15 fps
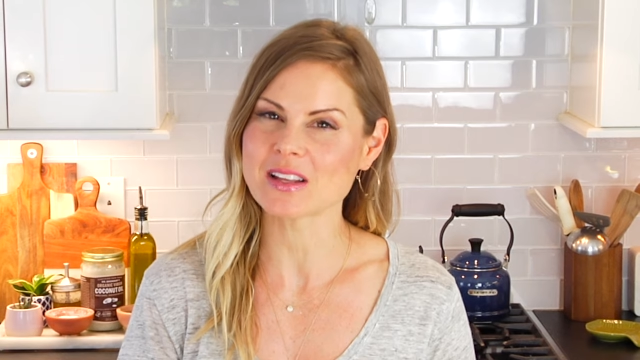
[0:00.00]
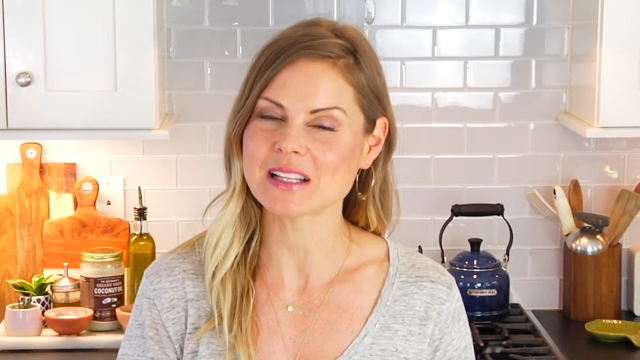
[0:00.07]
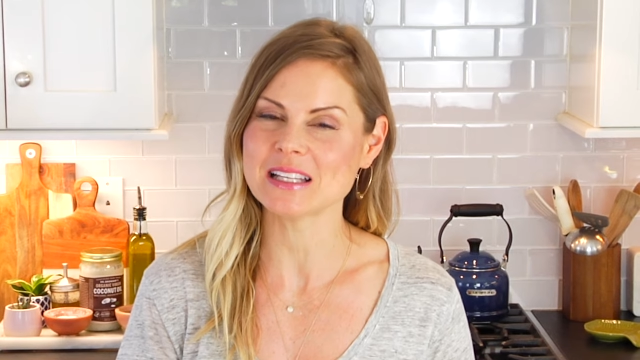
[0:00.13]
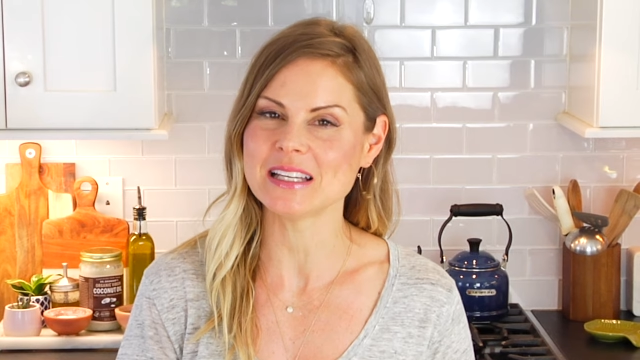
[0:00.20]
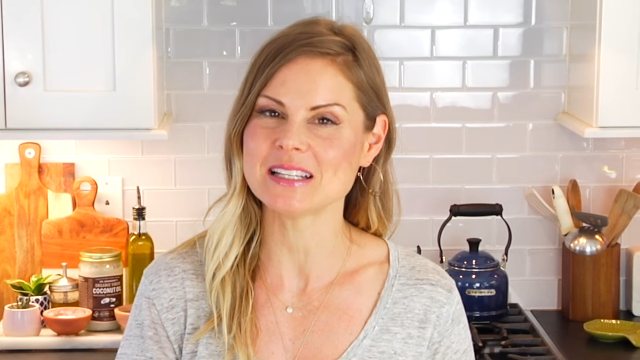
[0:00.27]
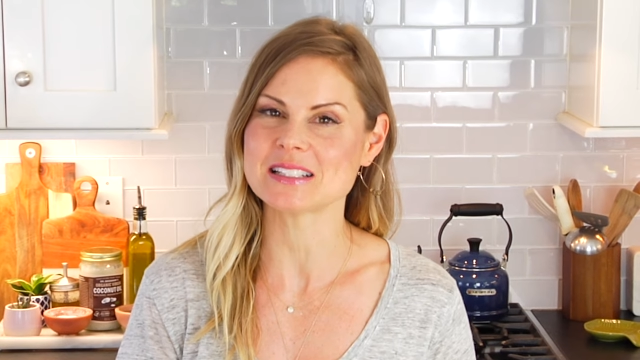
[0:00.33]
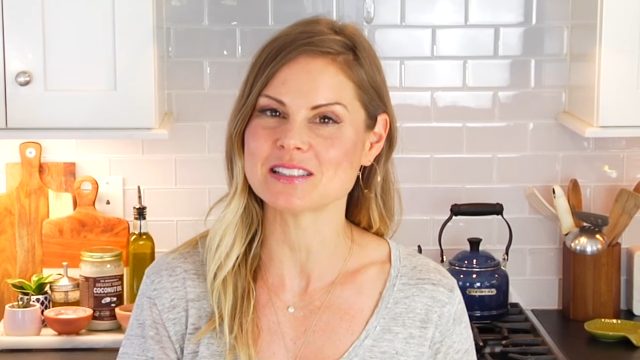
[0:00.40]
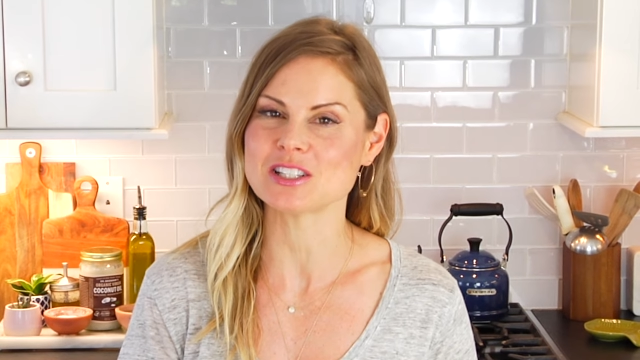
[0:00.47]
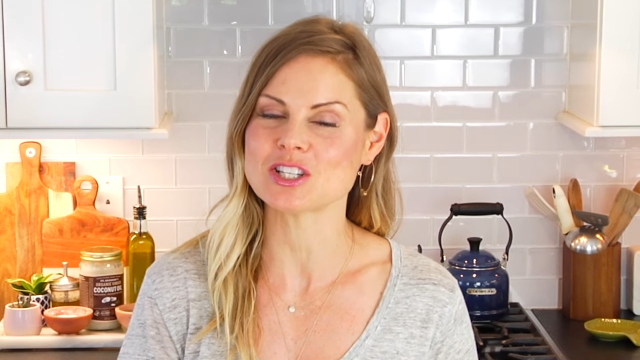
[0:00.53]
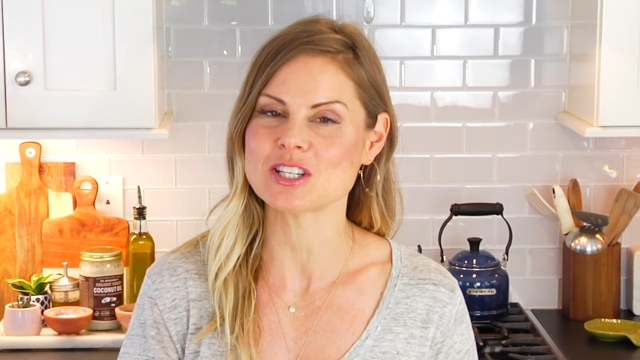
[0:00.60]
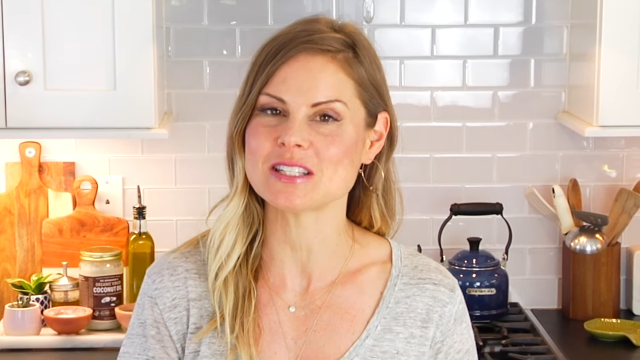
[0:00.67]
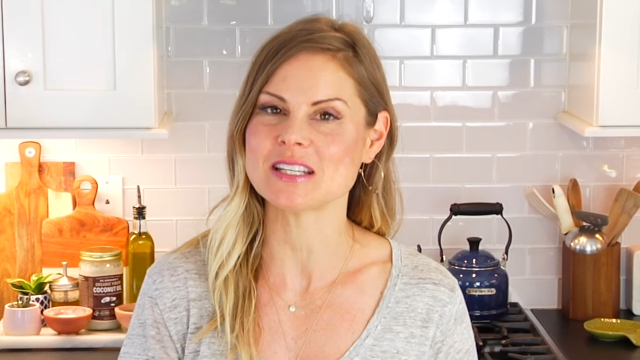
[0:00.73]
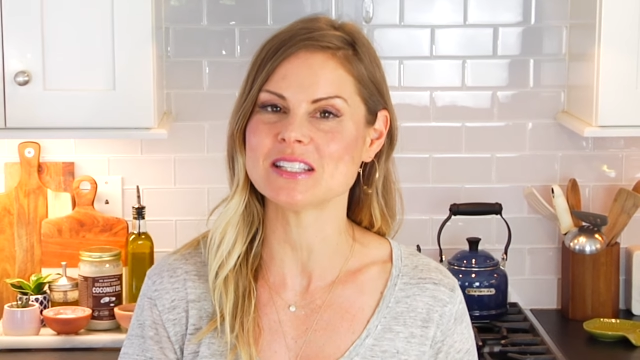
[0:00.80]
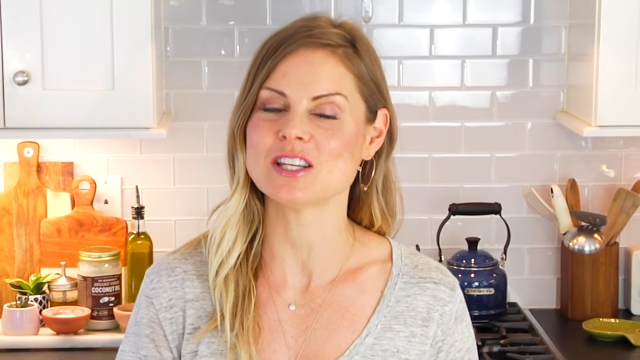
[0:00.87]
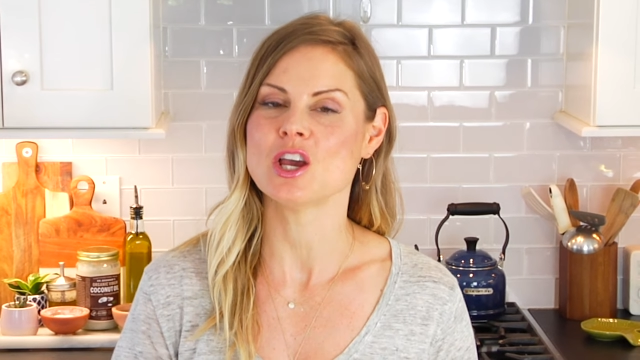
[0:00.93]
the clean and
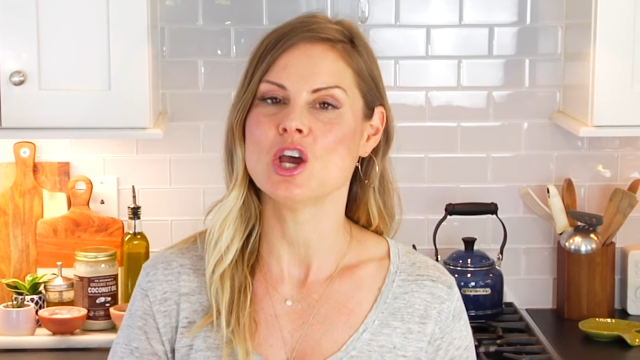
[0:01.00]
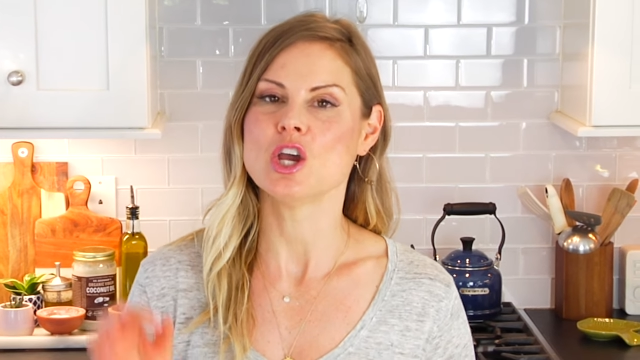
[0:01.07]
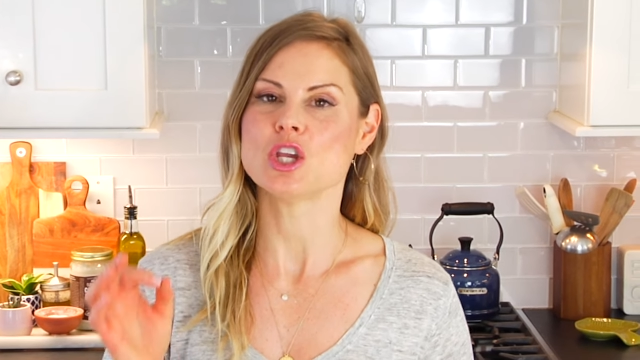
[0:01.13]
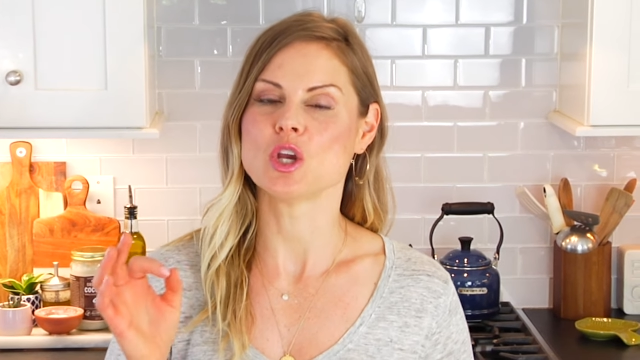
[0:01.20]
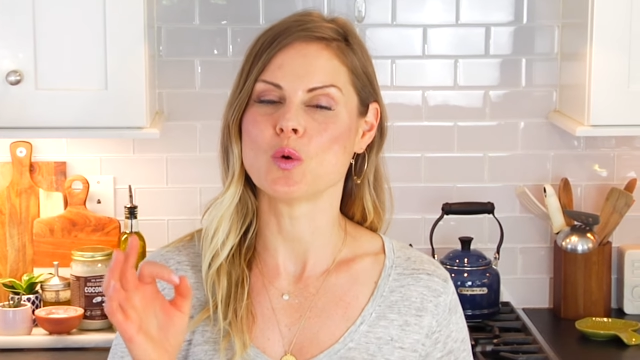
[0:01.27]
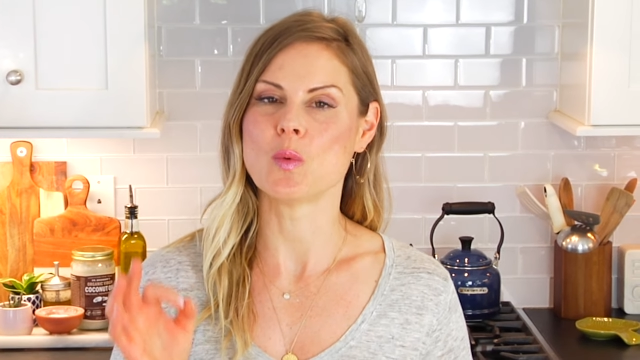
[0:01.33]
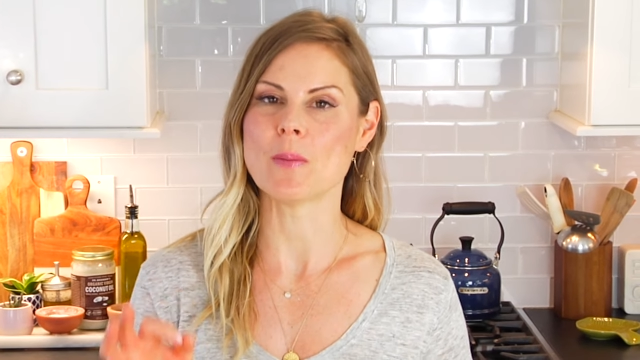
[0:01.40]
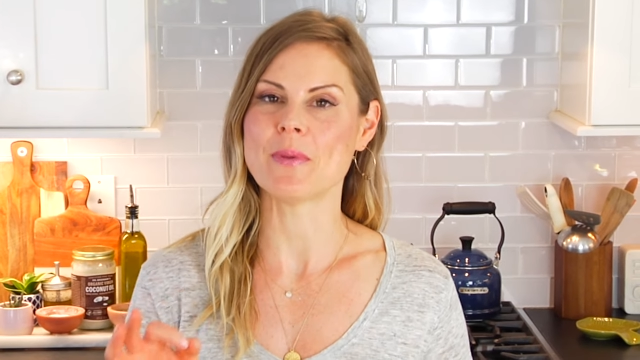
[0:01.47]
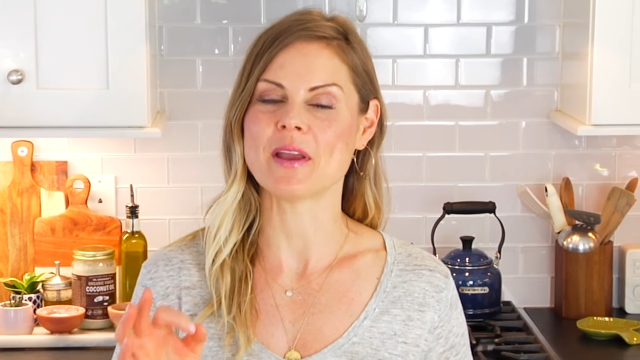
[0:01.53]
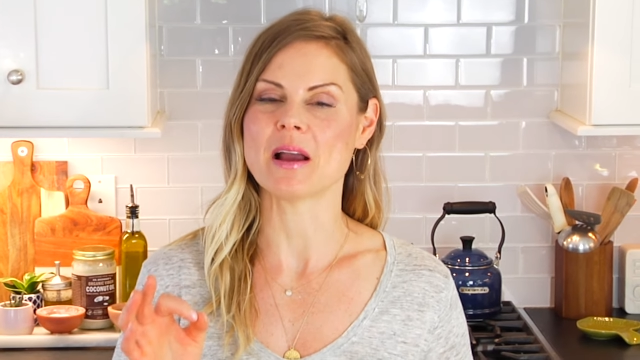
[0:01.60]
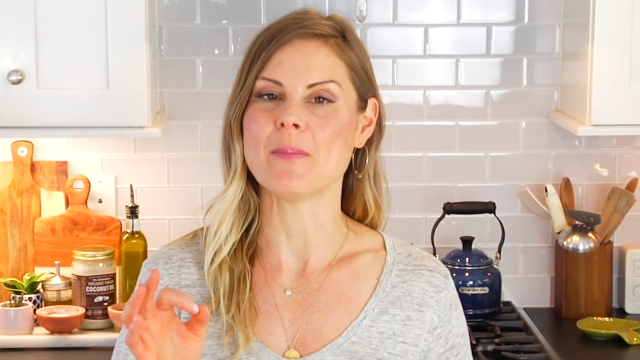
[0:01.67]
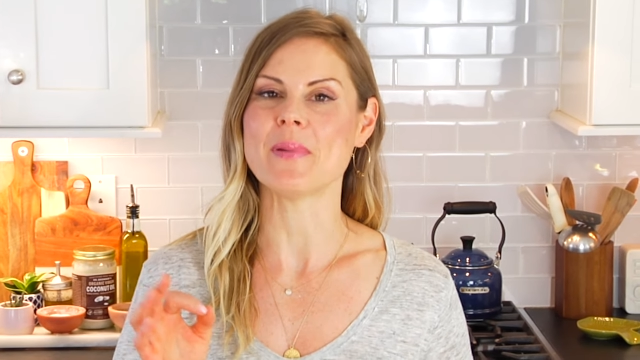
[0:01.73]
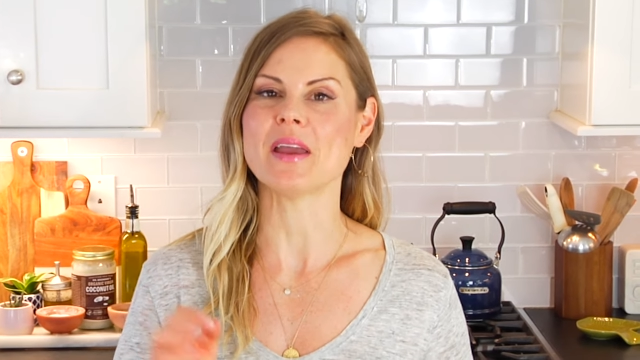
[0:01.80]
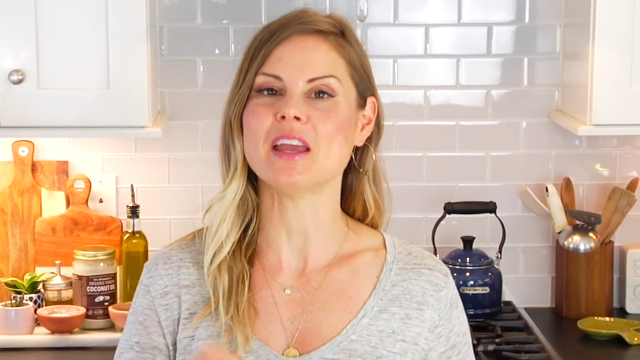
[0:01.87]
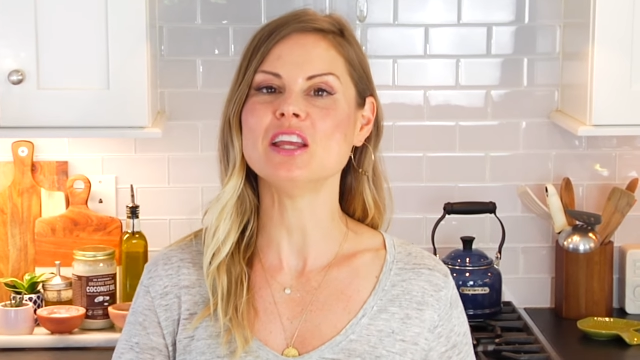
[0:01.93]
deliciousness you're whipping up